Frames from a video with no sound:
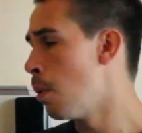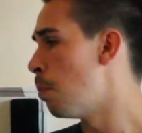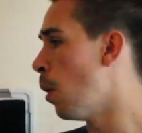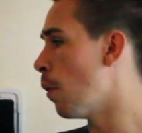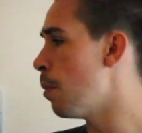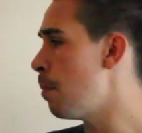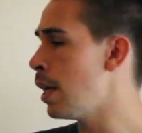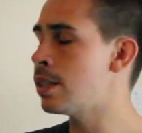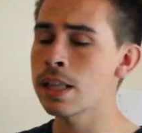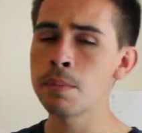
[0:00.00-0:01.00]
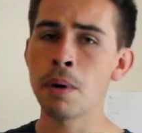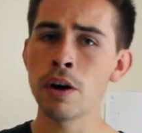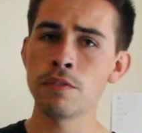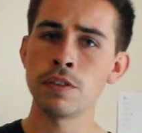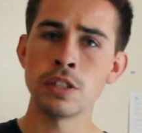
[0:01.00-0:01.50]
But the main selling
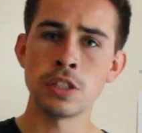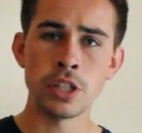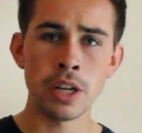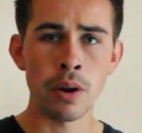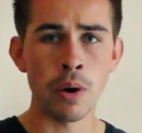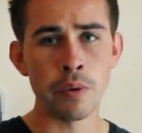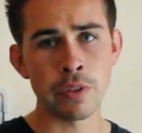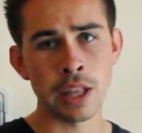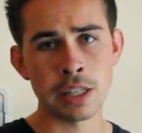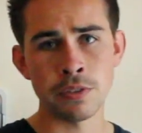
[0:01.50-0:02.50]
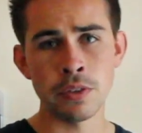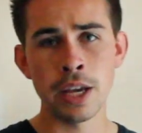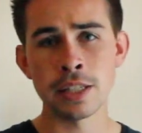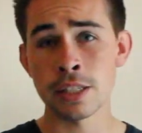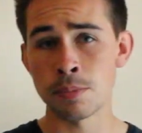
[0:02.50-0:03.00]
point for Degiro over the last few
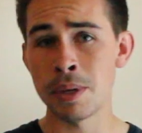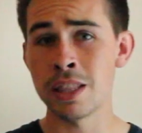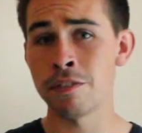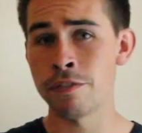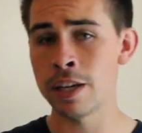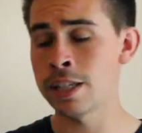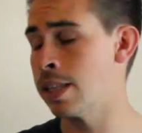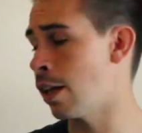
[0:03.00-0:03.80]
years has been the fees.